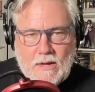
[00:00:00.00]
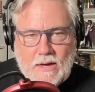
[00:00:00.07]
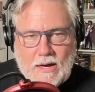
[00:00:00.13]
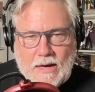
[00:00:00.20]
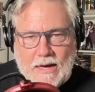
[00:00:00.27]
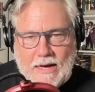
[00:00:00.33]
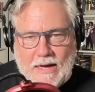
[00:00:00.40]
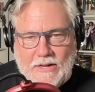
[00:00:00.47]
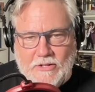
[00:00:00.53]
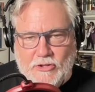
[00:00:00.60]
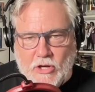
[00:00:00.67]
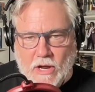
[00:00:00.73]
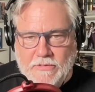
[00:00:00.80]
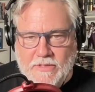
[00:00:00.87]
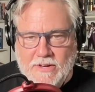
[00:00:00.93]

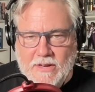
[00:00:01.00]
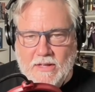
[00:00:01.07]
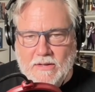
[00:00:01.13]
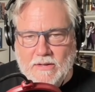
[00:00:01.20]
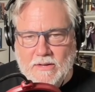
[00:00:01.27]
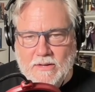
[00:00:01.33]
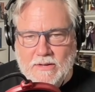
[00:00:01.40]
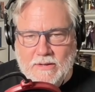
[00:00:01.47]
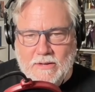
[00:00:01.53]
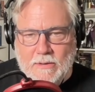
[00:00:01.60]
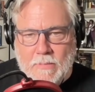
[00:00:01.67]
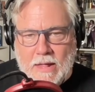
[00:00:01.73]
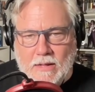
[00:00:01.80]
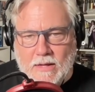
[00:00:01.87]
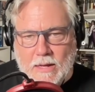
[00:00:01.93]
Jonathan
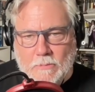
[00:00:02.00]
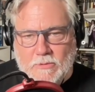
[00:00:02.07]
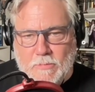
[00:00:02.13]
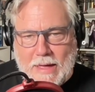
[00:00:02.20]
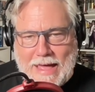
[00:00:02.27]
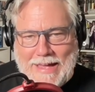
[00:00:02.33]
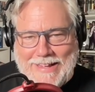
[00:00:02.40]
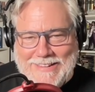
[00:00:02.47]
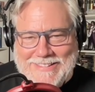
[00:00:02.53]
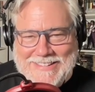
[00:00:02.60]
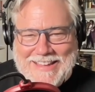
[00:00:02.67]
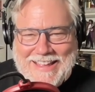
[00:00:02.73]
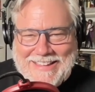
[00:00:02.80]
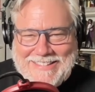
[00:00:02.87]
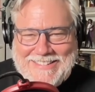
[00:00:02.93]
Nemella comes back and
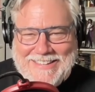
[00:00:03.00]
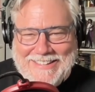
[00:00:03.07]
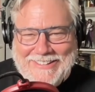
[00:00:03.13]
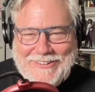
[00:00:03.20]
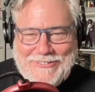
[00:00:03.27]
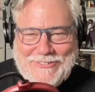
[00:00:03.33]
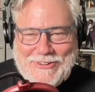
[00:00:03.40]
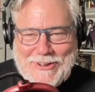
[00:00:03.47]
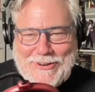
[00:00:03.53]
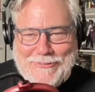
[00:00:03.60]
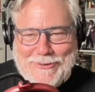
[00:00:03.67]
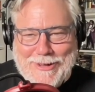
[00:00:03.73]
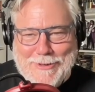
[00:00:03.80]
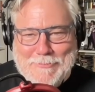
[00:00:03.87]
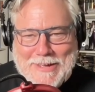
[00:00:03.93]
says, hello, John and
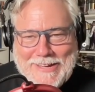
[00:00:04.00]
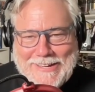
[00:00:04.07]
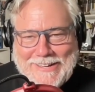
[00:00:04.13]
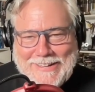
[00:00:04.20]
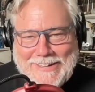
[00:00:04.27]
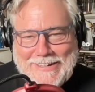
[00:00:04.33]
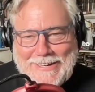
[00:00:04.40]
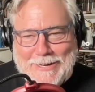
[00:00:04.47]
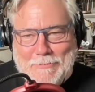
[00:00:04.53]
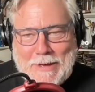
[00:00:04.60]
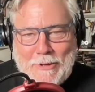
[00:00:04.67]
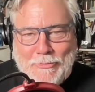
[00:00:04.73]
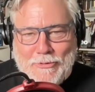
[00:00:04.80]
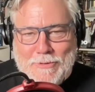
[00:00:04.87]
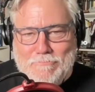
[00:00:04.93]
Rob.
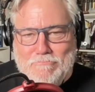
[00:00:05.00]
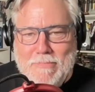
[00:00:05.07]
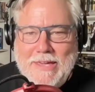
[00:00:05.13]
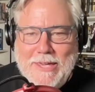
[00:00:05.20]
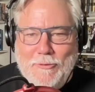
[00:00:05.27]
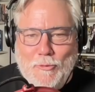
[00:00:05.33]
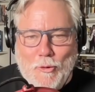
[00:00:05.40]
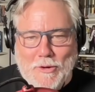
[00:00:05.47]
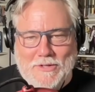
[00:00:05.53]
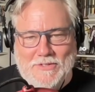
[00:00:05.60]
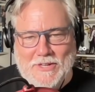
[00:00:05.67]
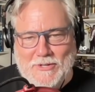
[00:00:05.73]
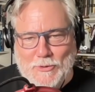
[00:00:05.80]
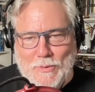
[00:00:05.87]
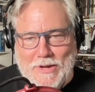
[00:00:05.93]
About the Mickey Rourke
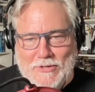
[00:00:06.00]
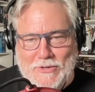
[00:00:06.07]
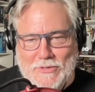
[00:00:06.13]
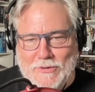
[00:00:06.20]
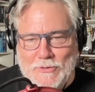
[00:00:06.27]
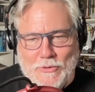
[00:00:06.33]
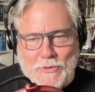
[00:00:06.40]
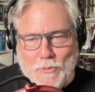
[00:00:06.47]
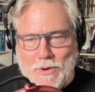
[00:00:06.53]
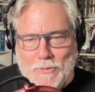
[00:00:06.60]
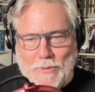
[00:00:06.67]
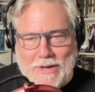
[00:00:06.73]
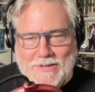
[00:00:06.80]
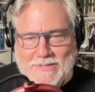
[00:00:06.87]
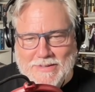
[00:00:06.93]
situation, there's only one
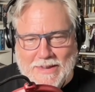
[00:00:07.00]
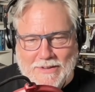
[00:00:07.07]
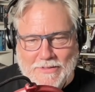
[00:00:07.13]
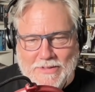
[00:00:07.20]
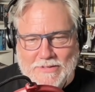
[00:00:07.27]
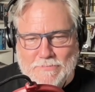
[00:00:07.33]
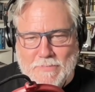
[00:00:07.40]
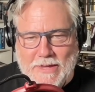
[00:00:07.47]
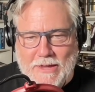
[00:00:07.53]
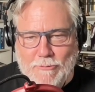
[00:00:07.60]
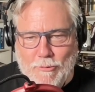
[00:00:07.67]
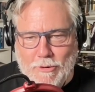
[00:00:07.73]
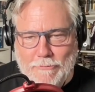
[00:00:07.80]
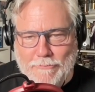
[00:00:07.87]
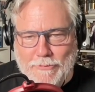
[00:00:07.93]
way to settle this. Mickey
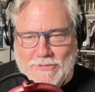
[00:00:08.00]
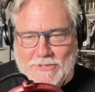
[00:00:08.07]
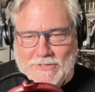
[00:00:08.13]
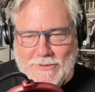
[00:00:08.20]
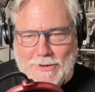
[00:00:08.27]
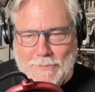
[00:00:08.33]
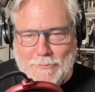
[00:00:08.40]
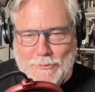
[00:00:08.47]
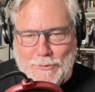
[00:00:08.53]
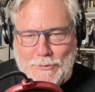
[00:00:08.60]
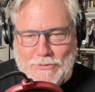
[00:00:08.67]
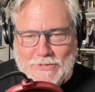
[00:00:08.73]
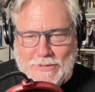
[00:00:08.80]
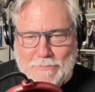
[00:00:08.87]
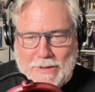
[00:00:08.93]
Rourke versus Tom
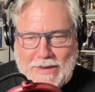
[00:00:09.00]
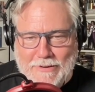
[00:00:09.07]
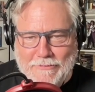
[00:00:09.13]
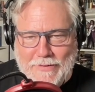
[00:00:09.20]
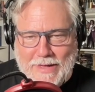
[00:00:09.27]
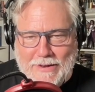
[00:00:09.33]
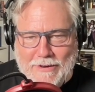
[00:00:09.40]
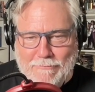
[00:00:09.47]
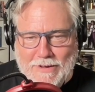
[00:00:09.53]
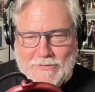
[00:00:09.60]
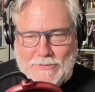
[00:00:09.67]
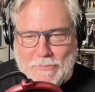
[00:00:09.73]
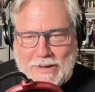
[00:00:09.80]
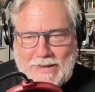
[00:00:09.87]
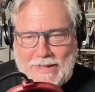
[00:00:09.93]
Cruise in the main event at
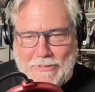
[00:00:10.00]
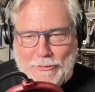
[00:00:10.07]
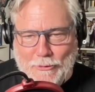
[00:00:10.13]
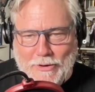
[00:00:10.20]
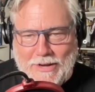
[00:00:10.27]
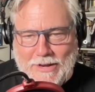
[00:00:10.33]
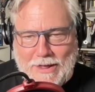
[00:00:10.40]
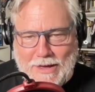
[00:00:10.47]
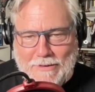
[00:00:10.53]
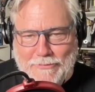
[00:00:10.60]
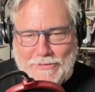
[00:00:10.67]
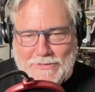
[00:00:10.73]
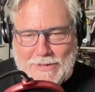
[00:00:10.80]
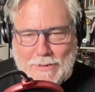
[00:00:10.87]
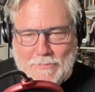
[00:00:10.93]
WrestleMania 39 for
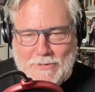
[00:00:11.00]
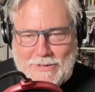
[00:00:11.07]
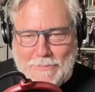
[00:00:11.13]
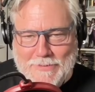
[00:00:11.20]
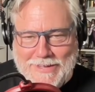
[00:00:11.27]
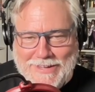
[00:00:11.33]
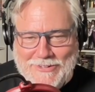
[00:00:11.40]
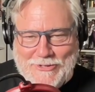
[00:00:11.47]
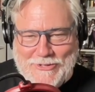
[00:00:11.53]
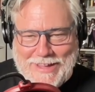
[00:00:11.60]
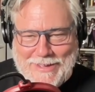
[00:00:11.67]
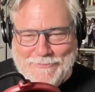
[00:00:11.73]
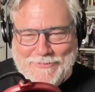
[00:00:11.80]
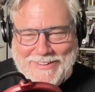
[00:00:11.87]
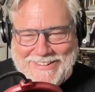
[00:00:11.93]
the WWE
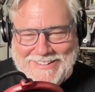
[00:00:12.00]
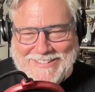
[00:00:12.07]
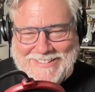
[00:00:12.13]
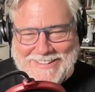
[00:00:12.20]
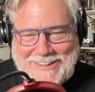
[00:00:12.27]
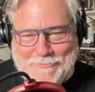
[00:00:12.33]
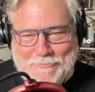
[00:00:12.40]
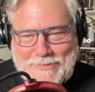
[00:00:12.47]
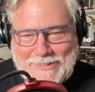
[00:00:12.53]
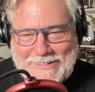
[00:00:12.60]
Championship.